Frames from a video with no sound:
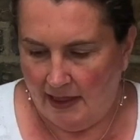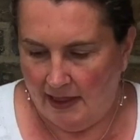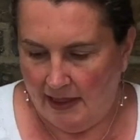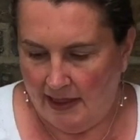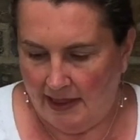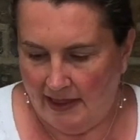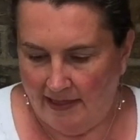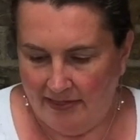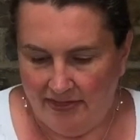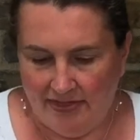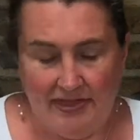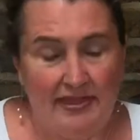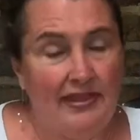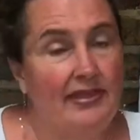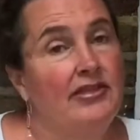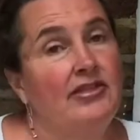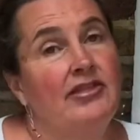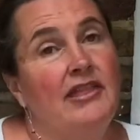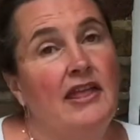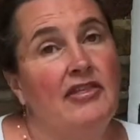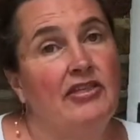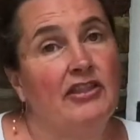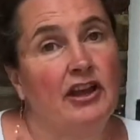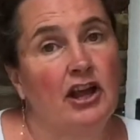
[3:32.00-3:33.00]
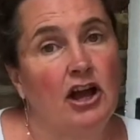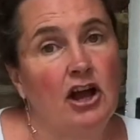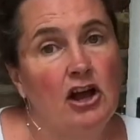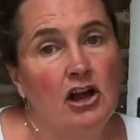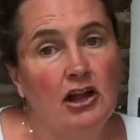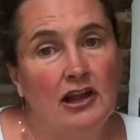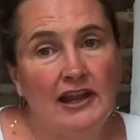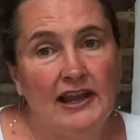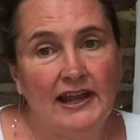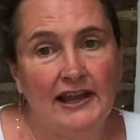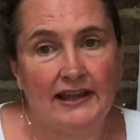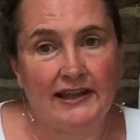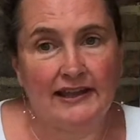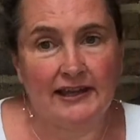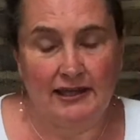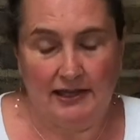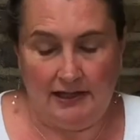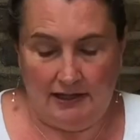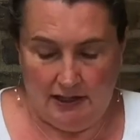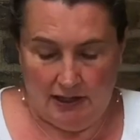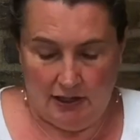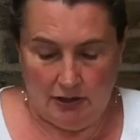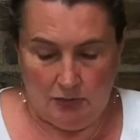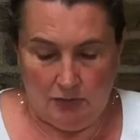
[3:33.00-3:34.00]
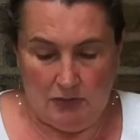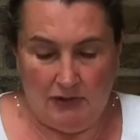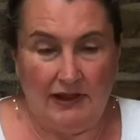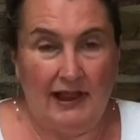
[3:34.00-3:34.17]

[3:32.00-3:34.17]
And then the garlic, we'll